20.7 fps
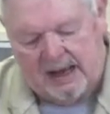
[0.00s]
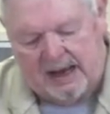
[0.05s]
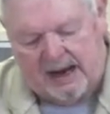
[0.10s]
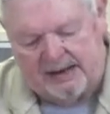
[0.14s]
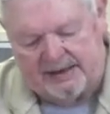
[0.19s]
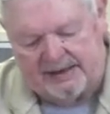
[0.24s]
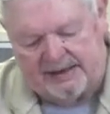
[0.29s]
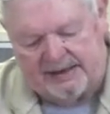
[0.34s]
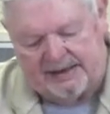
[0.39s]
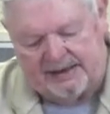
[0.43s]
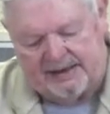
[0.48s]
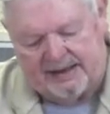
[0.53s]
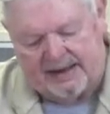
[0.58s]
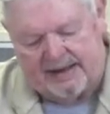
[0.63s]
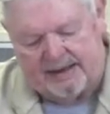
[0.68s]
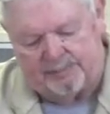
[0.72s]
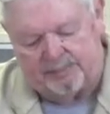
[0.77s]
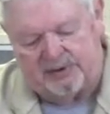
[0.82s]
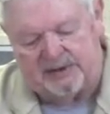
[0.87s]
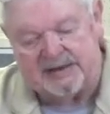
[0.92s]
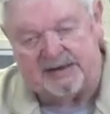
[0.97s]
I need
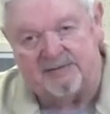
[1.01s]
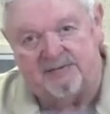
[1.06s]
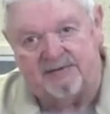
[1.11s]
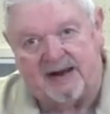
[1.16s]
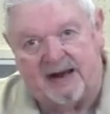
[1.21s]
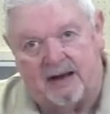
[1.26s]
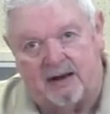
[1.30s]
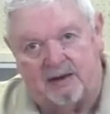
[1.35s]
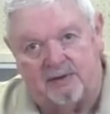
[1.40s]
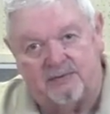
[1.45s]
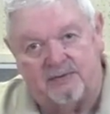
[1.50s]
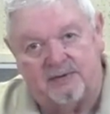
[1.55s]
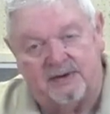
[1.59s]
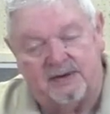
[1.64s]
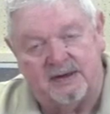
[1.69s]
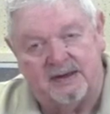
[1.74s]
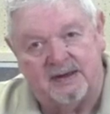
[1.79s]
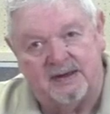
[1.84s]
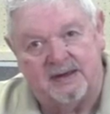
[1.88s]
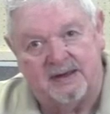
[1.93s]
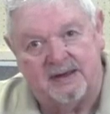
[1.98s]
a bleed valve,
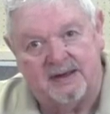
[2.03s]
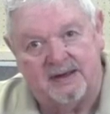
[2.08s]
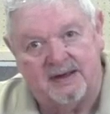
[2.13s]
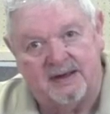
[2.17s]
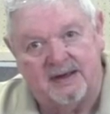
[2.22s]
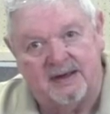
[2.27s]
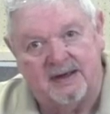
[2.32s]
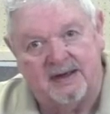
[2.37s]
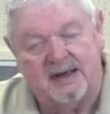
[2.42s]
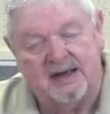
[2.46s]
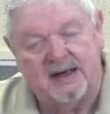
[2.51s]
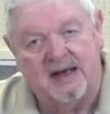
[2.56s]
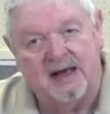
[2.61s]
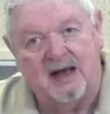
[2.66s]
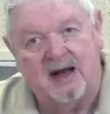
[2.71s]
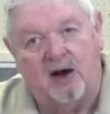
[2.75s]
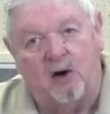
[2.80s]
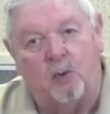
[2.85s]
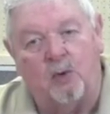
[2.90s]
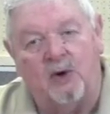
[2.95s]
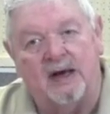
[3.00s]

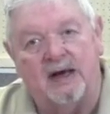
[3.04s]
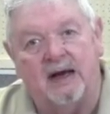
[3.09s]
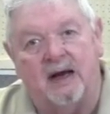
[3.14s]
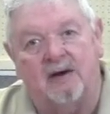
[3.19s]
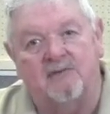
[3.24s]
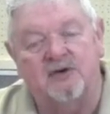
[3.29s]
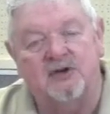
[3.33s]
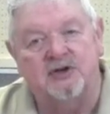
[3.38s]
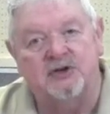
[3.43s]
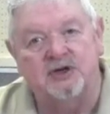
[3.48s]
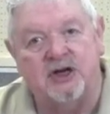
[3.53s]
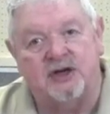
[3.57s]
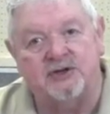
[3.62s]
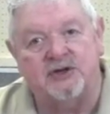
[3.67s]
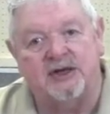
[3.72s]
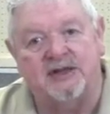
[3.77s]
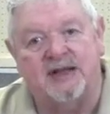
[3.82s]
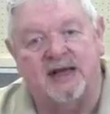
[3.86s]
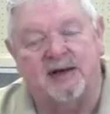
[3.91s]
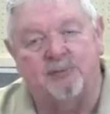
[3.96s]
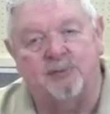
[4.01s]
a way of
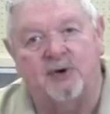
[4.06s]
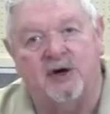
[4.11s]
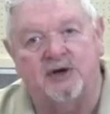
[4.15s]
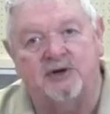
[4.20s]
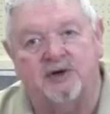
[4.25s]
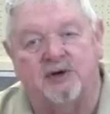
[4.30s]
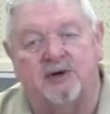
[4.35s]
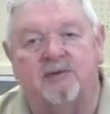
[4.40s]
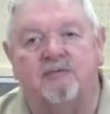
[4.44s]
adjusting that pressure.